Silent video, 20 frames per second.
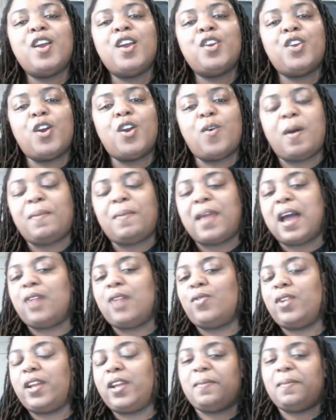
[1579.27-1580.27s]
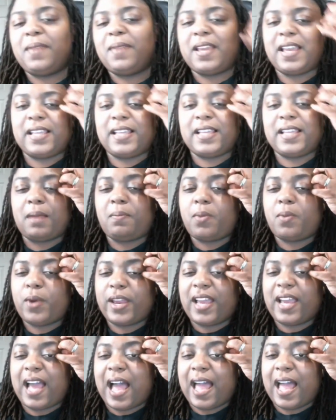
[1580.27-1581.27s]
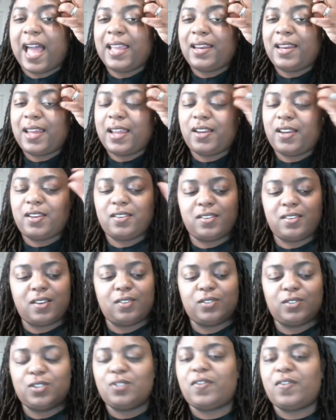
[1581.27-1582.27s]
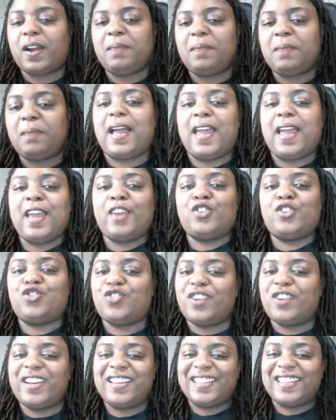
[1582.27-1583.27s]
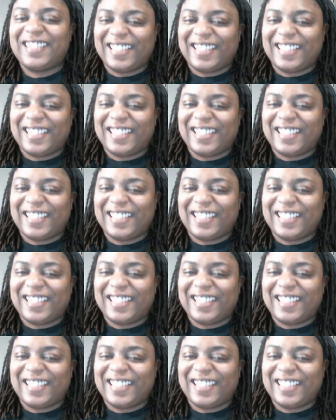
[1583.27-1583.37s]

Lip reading: No, I'm not on there because I'm boycotting. They don't do right by Android.